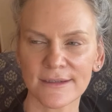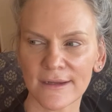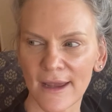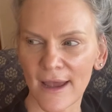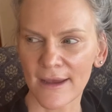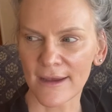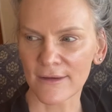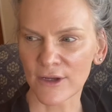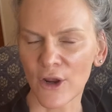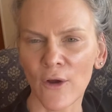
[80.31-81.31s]

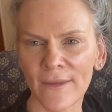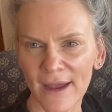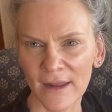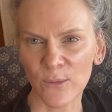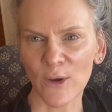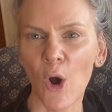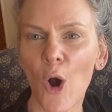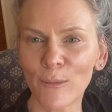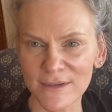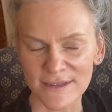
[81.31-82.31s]
on the color wheel
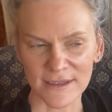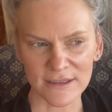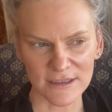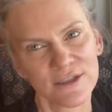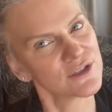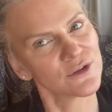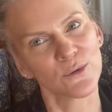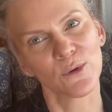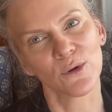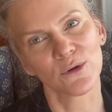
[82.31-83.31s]
opposite to
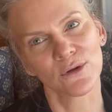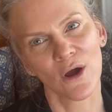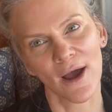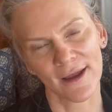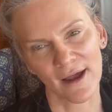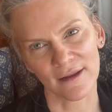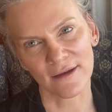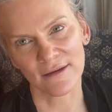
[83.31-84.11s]
your eye color.